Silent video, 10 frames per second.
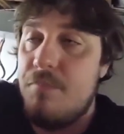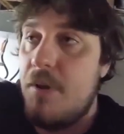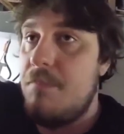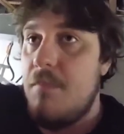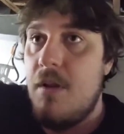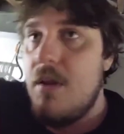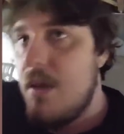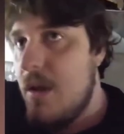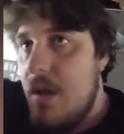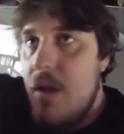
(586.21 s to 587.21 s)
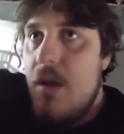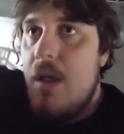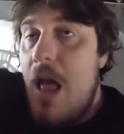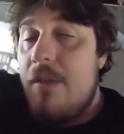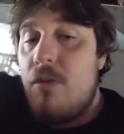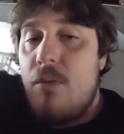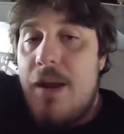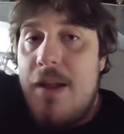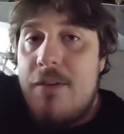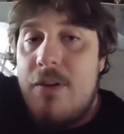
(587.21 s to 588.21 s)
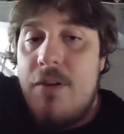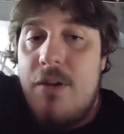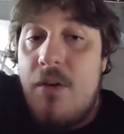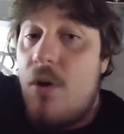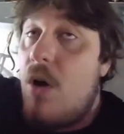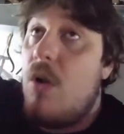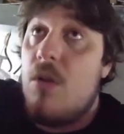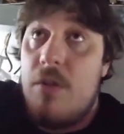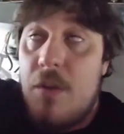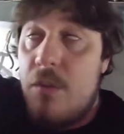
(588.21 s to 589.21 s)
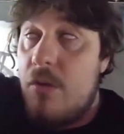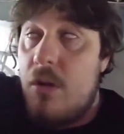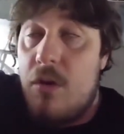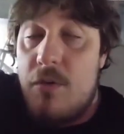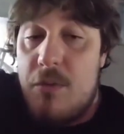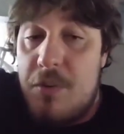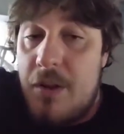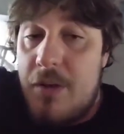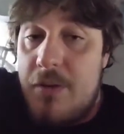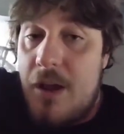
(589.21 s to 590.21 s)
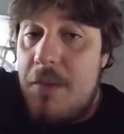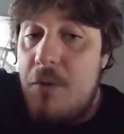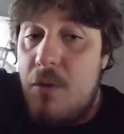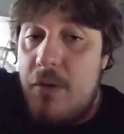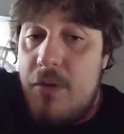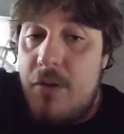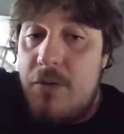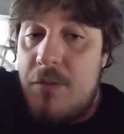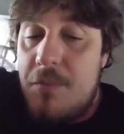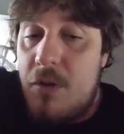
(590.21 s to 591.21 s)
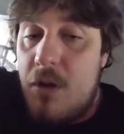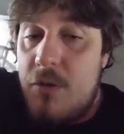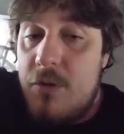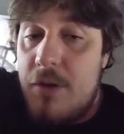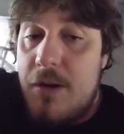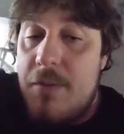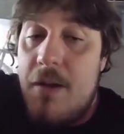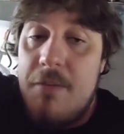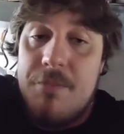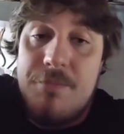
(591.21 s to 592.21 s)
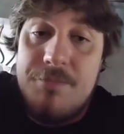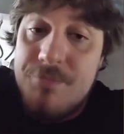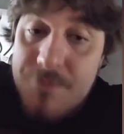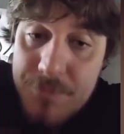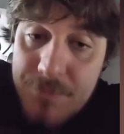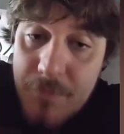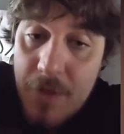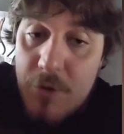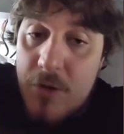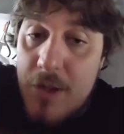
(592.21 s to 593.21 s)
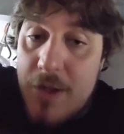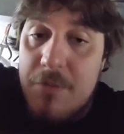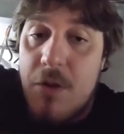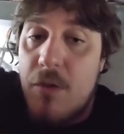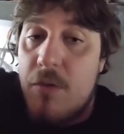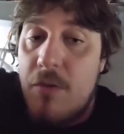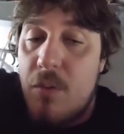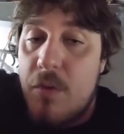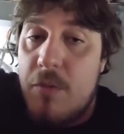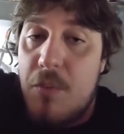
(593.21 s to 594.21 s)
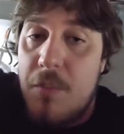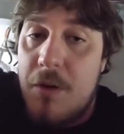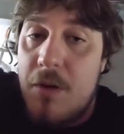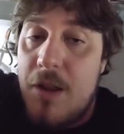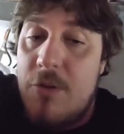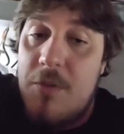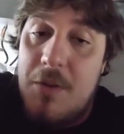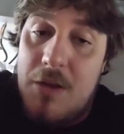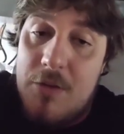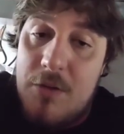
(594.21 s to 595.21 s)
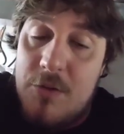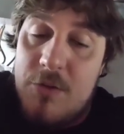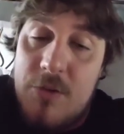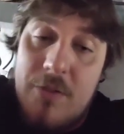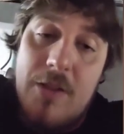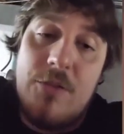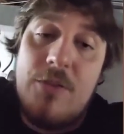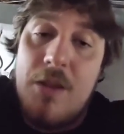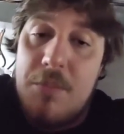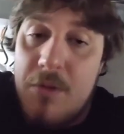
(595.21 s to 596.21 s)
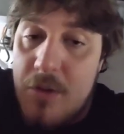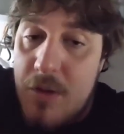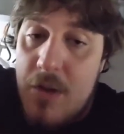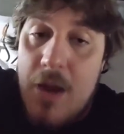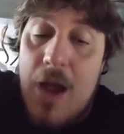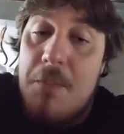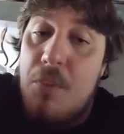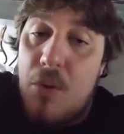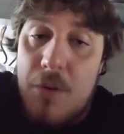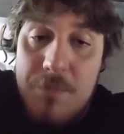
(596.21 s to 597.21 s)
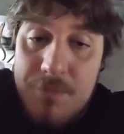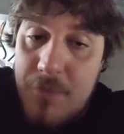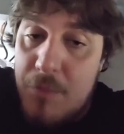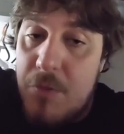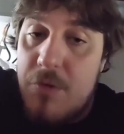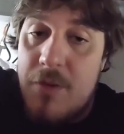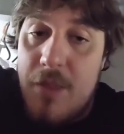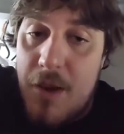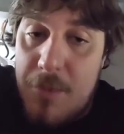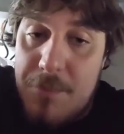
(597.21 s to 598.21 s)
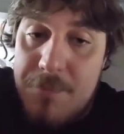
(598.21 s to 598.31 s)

But that's a rant of all that was all over the place. I'm going to go flip the laundry, have a good night. Goes if you want to support me, go to himedia.gg slash tip. I'm poor. I appreciate the help.